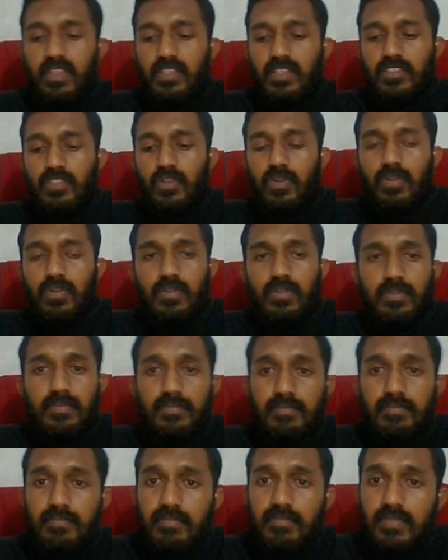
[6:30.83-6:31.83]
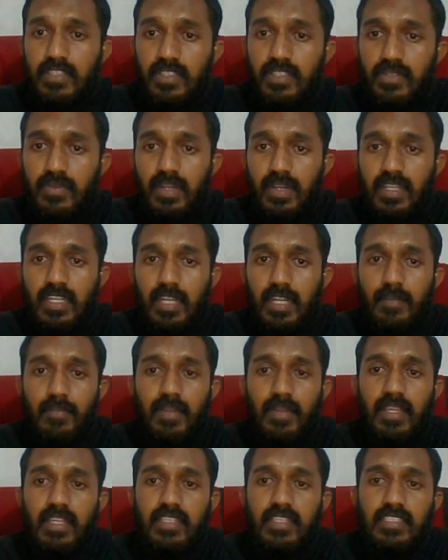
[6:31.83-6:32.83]
So White can
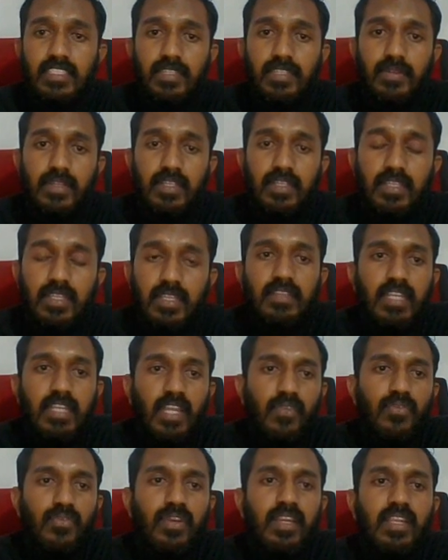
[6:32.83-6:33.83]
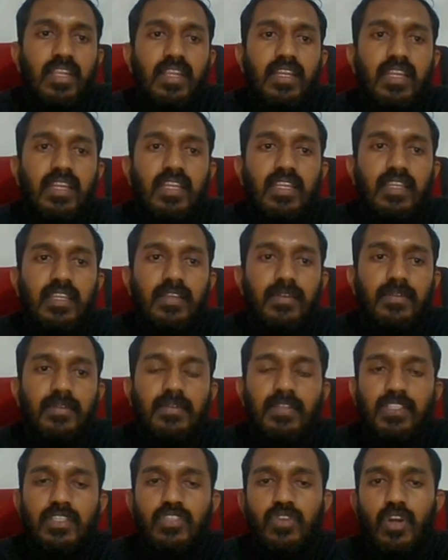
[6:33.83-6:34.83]
play H7. Definitely,
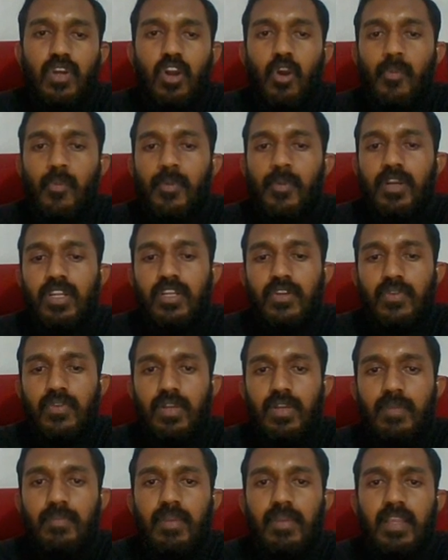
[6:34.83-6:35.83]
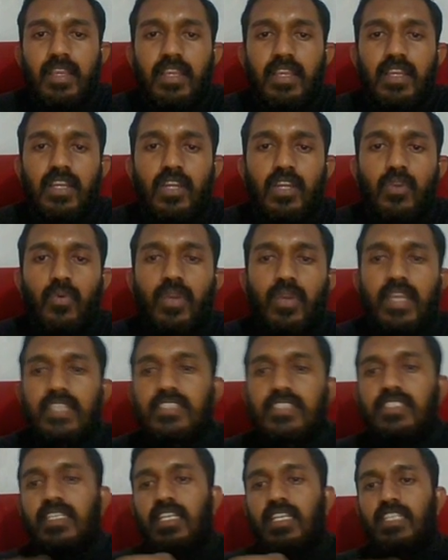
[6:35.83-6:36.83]
your opponent will play Rook
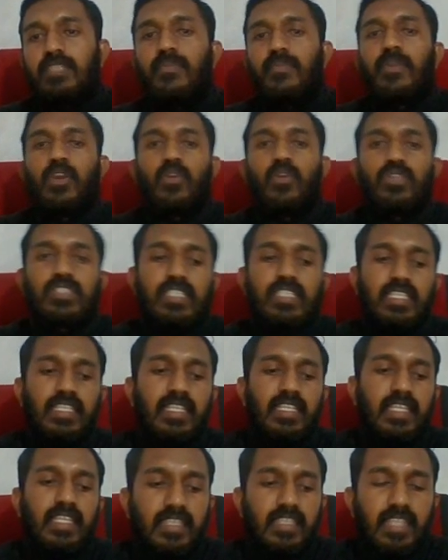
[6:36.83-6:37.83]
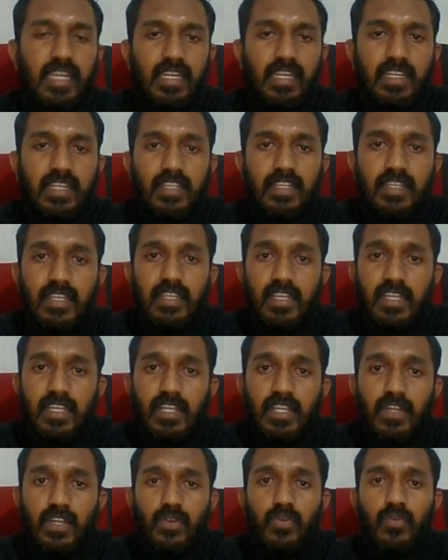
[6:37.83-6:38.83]
H6 because he thinks that
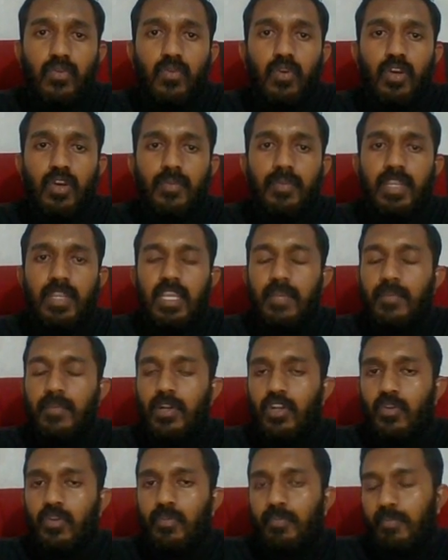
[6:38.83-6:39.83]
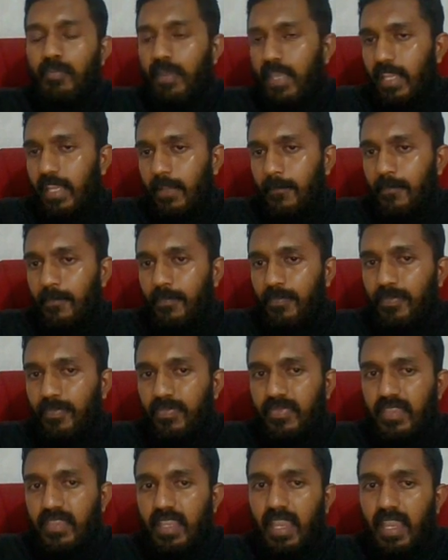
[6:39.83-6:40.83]
Rook won't be able to play,
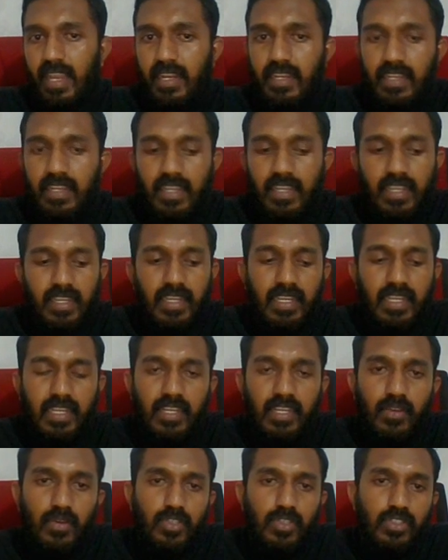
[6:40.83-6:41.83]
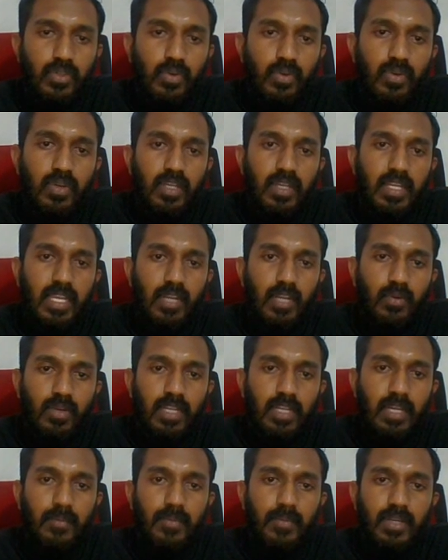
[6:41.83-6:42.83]
and King also cannot
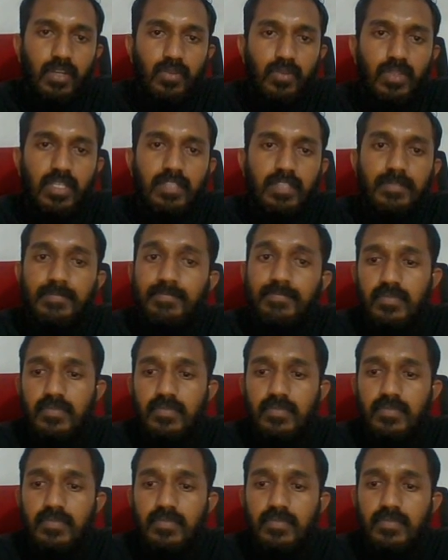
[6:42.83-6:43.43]
come into the